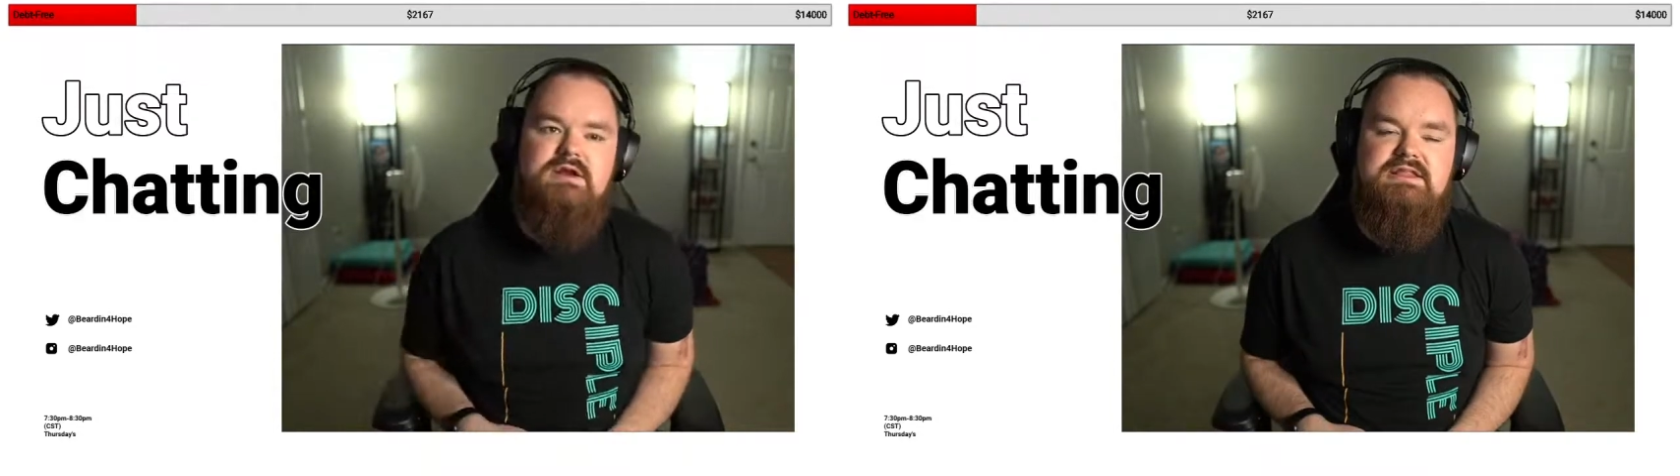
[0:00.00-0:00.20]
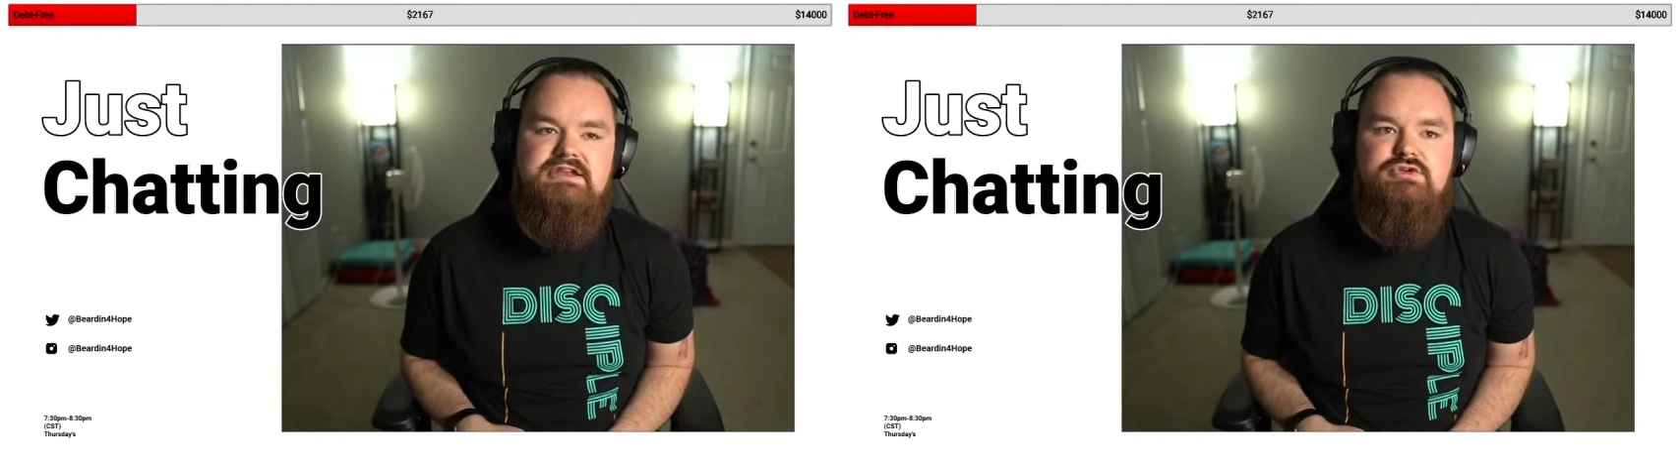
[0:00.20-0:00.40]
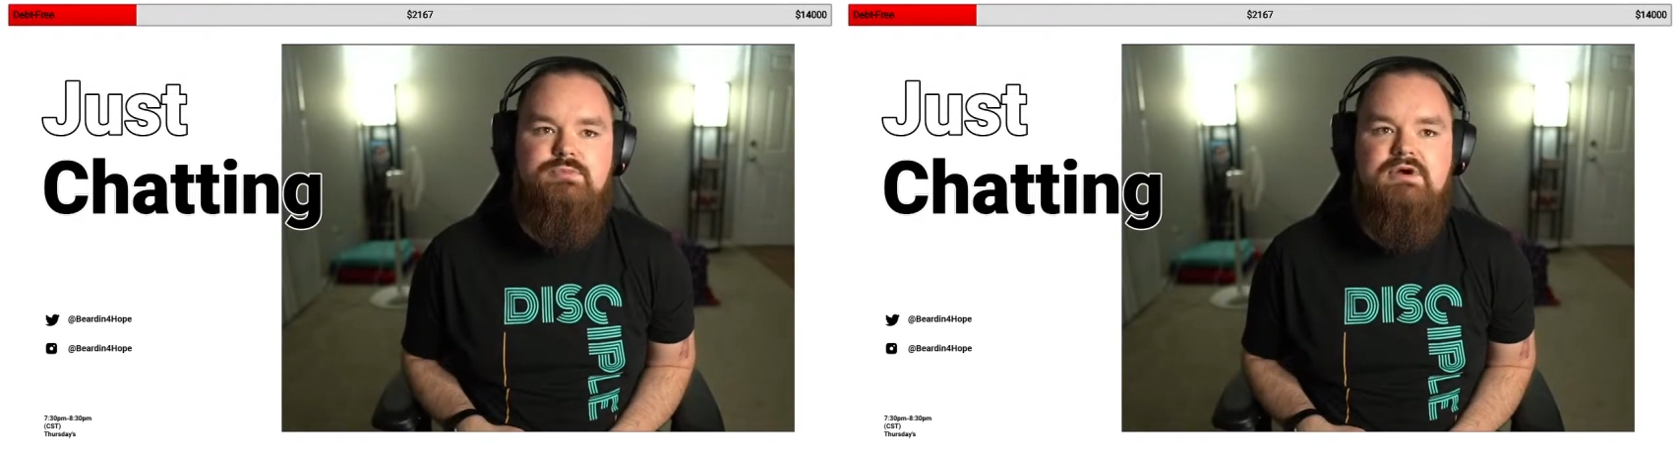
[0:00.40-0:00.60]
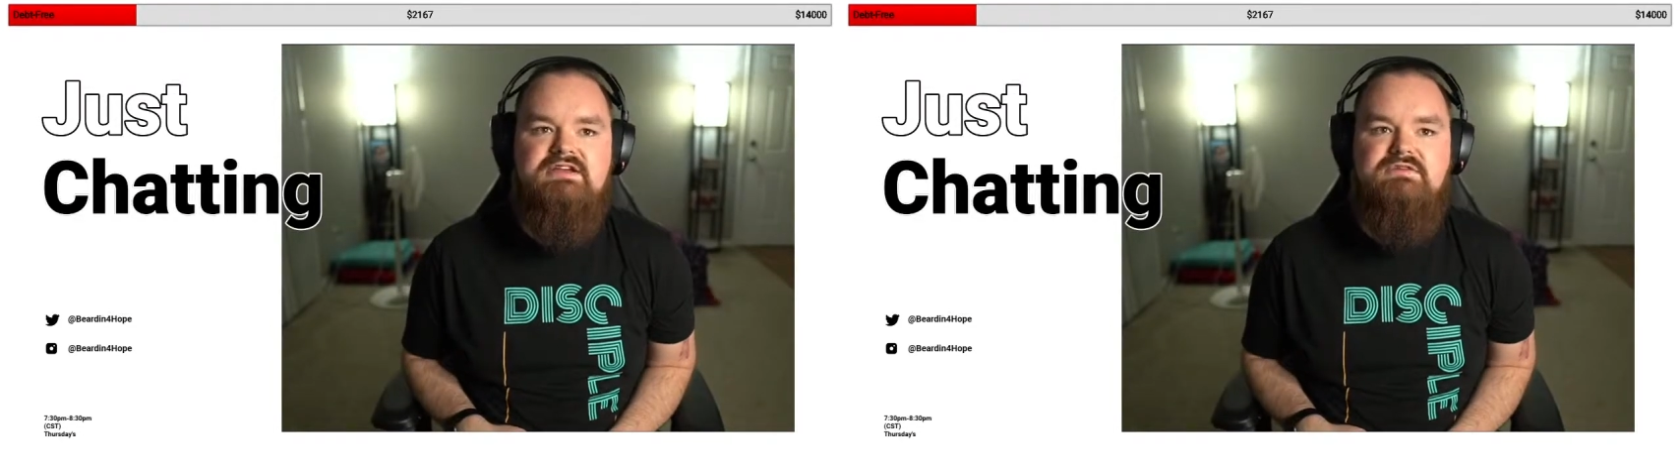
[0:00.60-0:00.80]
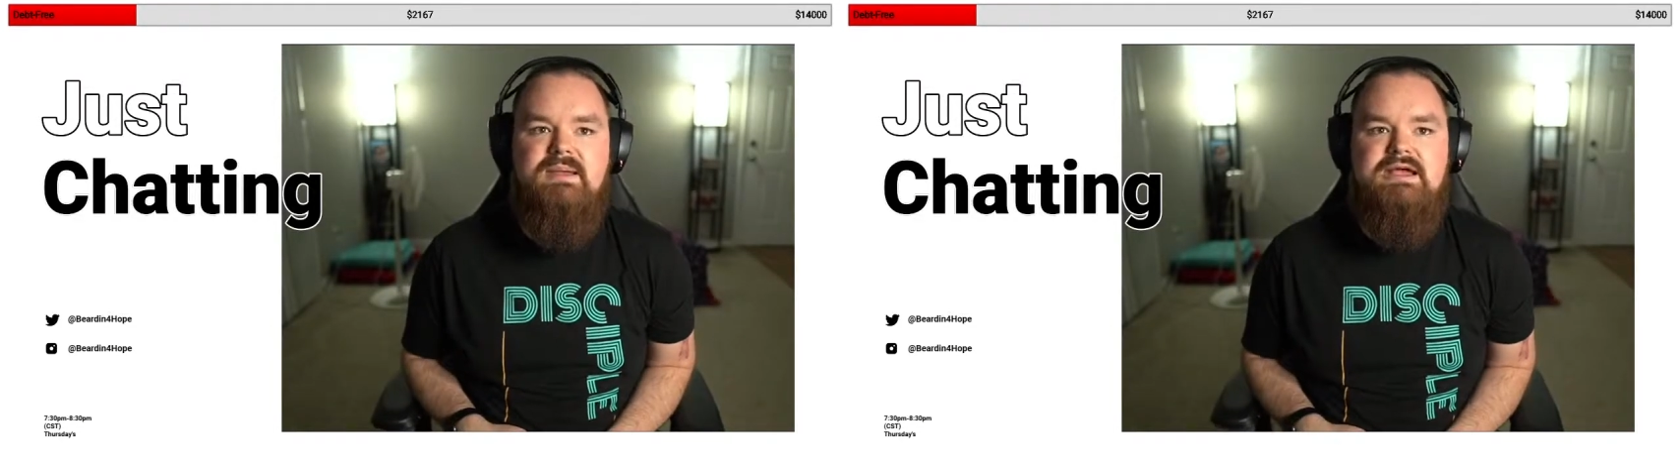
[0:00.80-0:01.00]
and they do
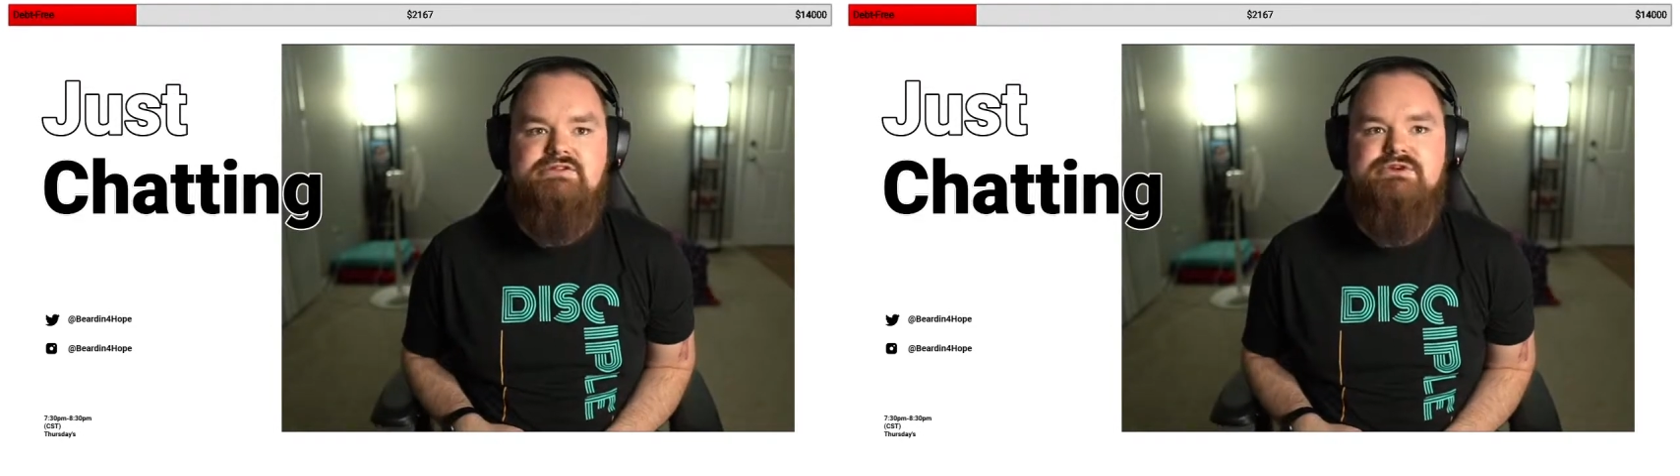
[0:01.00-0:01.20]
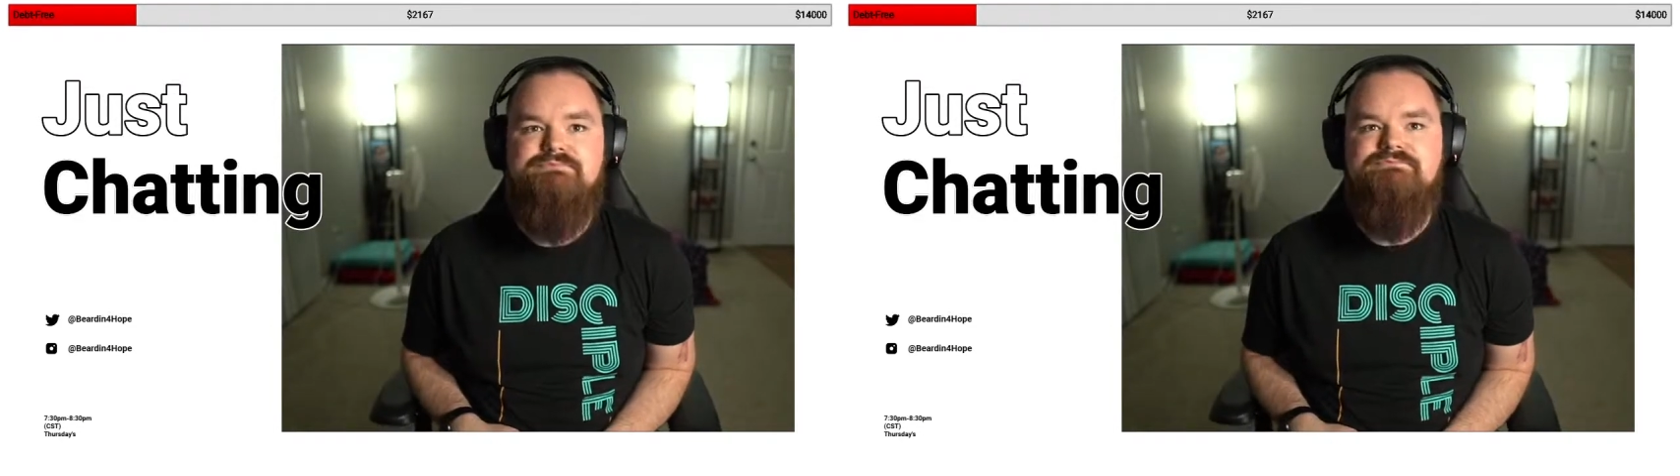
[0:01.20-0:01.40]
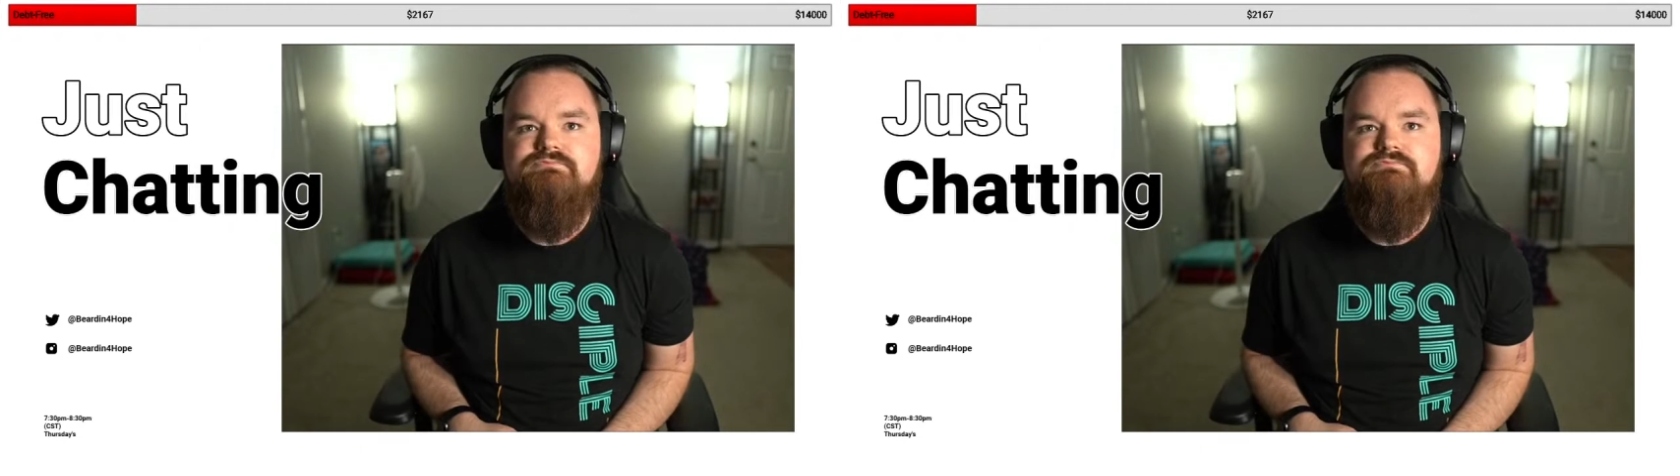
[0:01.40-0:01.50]
price match.